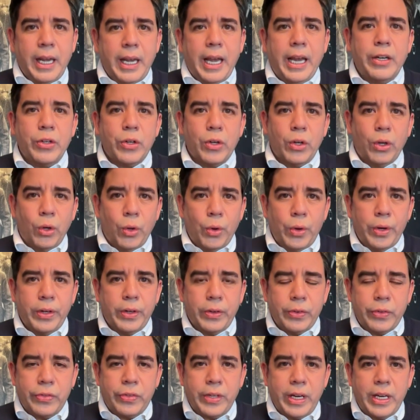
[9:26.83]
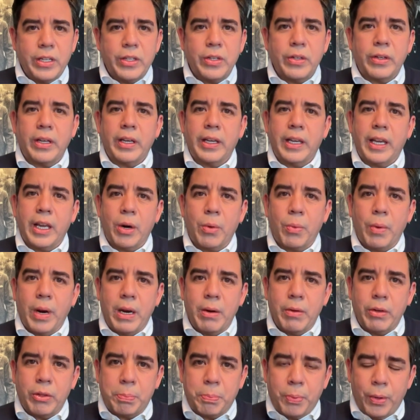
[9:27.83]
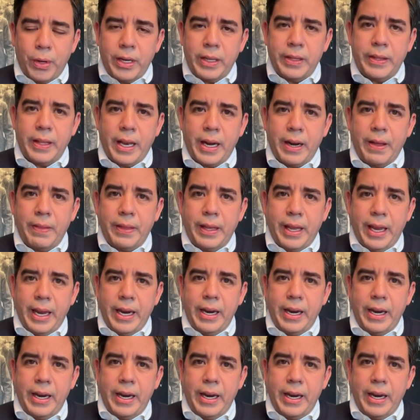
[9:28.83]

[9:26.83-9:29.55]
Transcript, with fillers: and your lawyers say you can get away with putting that on the